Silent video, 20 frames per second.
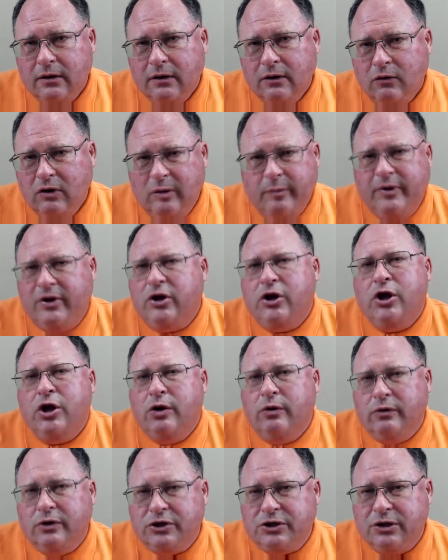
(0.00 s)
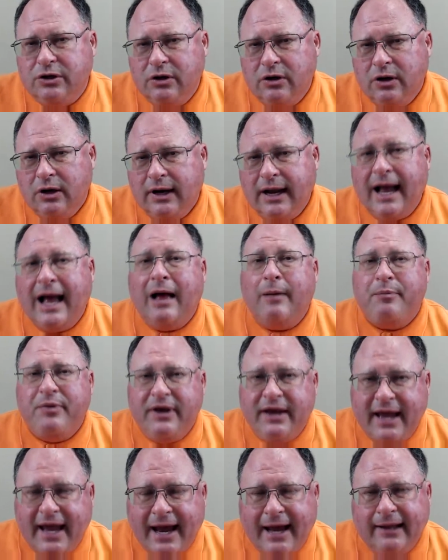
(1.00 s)
would have been huge.
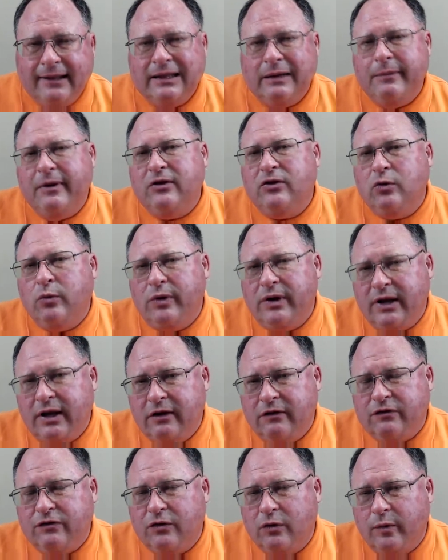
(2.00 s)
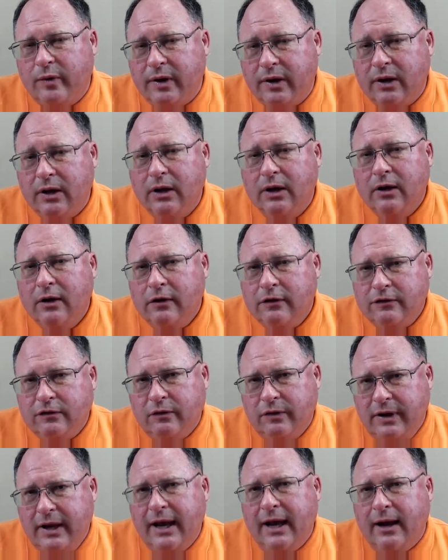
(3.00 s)
Copycat, let me do what he's doing. So
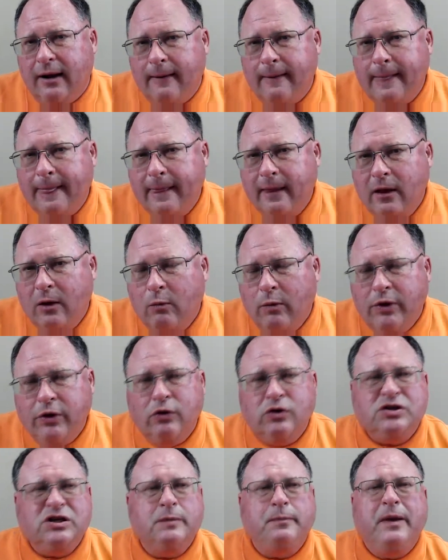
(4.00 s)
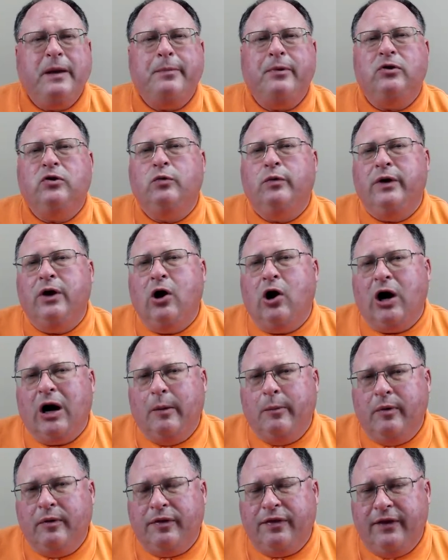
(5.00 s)
yeah, when you see people doing
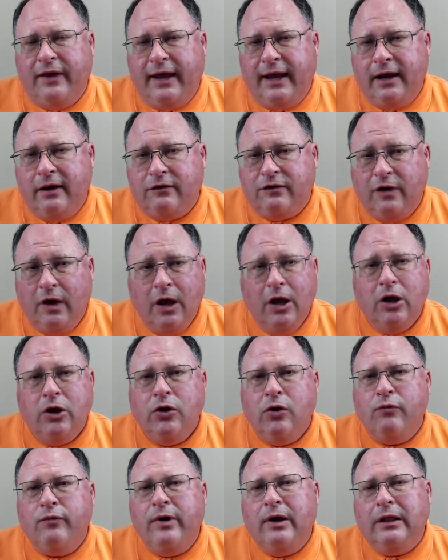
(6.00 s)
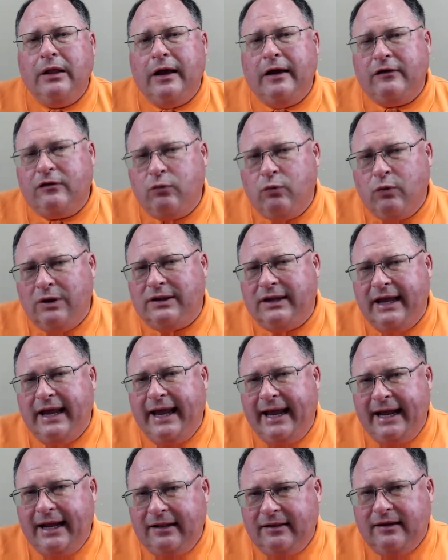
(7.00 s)
horrible things, you realize what the
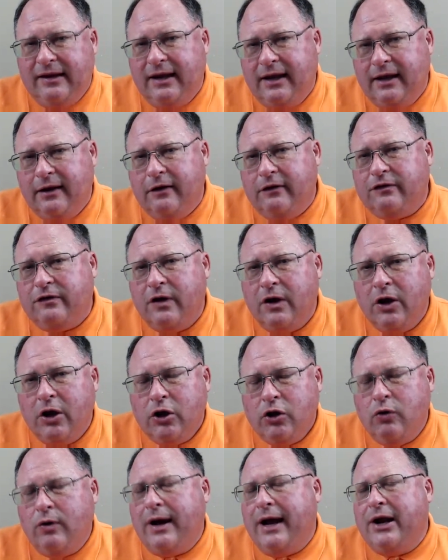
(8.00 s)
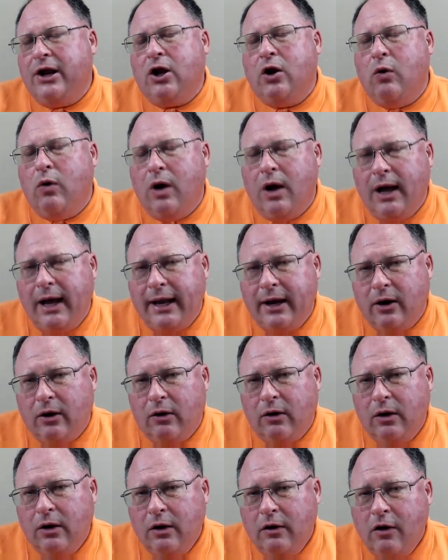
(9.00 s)
ante is. You got to go higher.
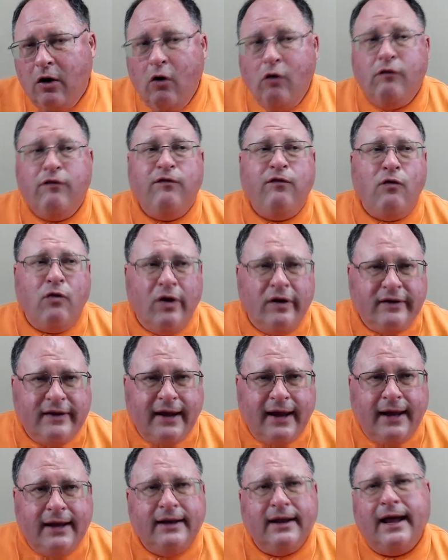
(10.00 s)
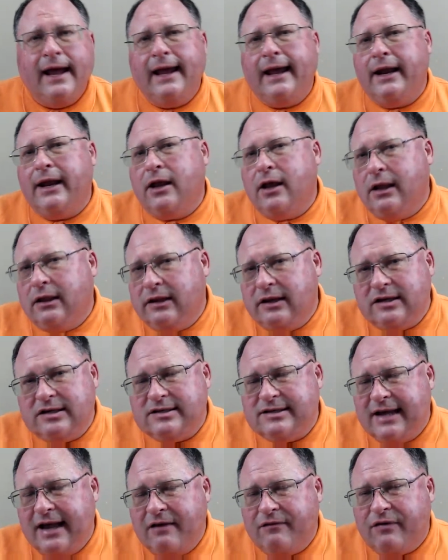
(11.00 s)
Oh, 4 dead, I got to get at least
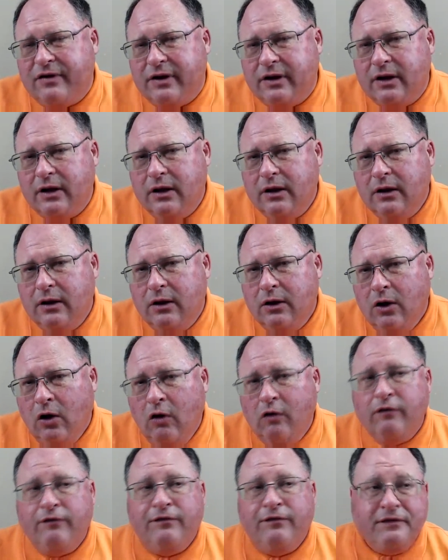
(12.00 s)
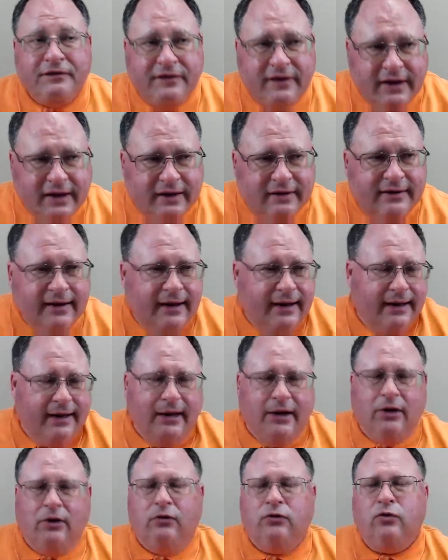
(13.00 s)
7. Oh, 15 dead, I got to
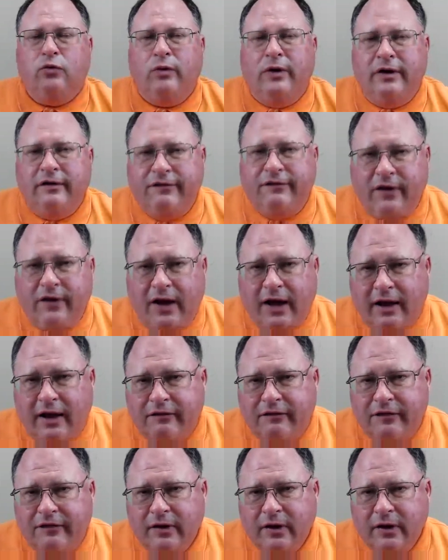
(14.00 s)
go 25.